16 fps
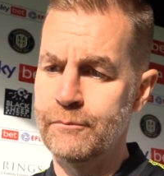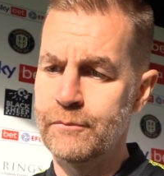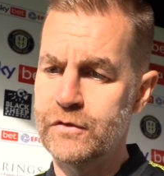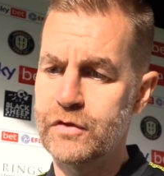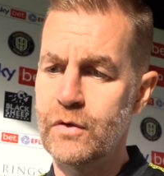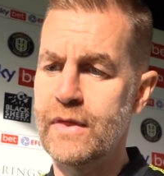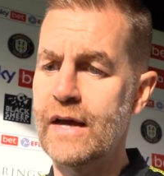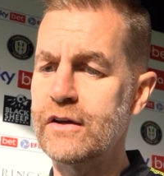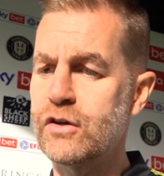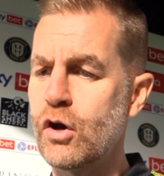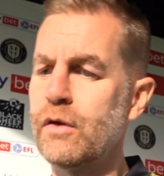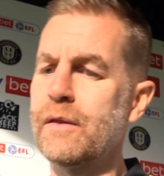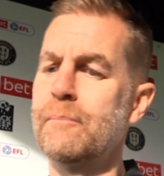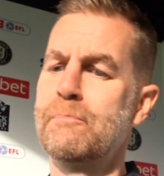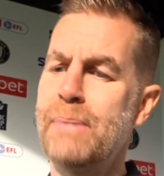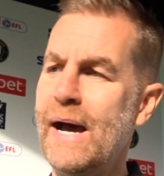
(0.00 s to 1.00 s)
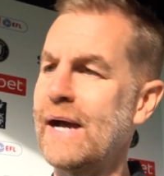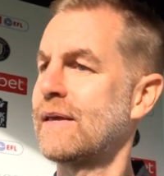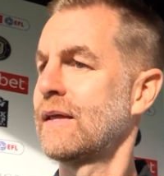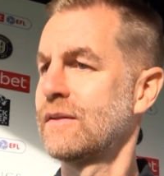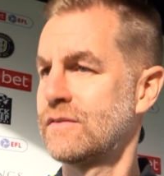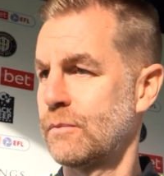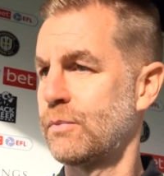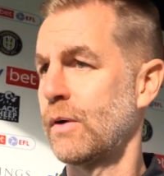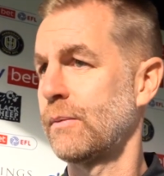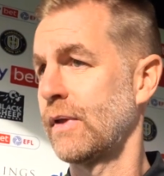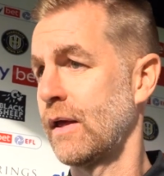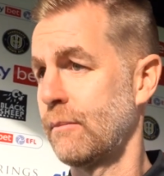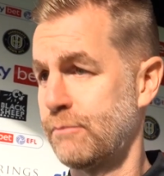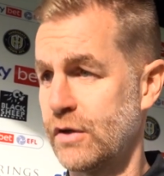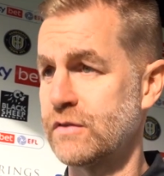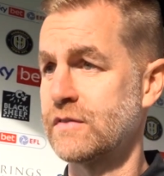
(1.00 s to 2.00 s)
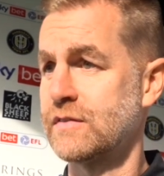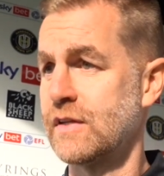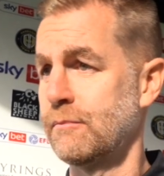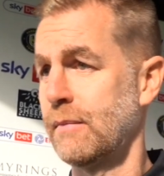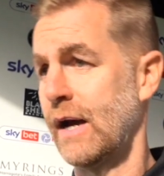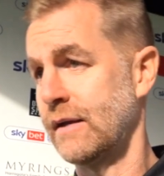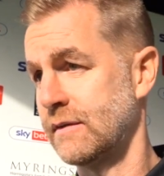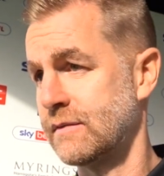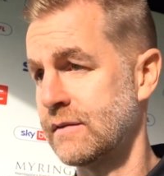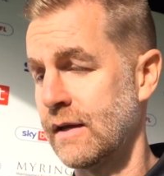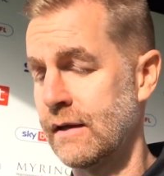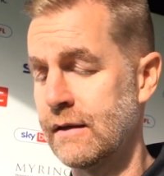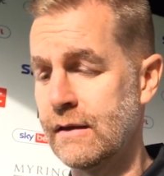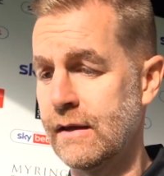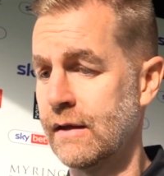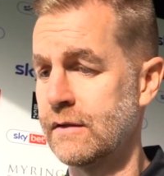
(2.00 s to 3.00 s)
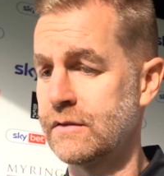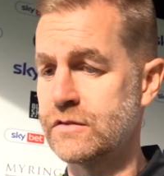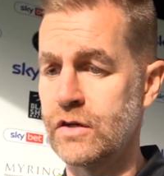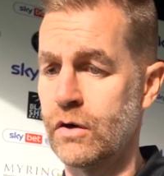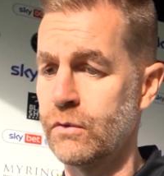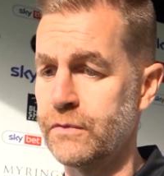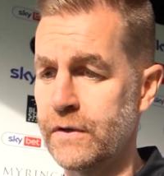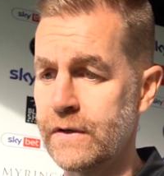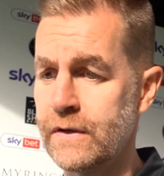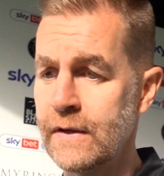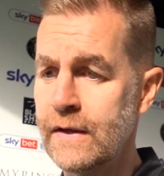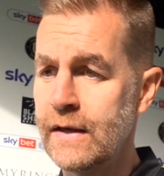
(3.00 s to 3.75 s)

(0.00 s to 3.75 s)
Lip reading: So that got them back into probably a positive mindset at Salford,